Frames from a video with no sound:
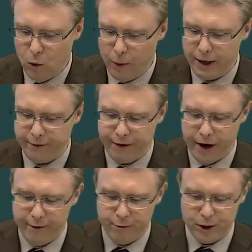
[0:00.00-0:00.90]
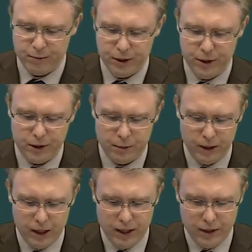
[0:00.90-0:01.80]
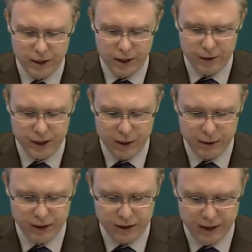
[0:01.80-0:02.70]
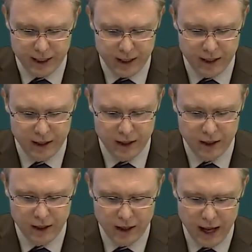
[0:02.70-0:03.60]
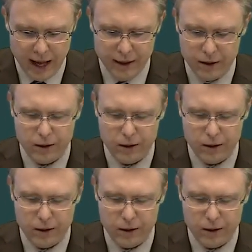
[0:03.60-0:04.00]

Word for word: We met five possible new suppliers at the reception dinner, and the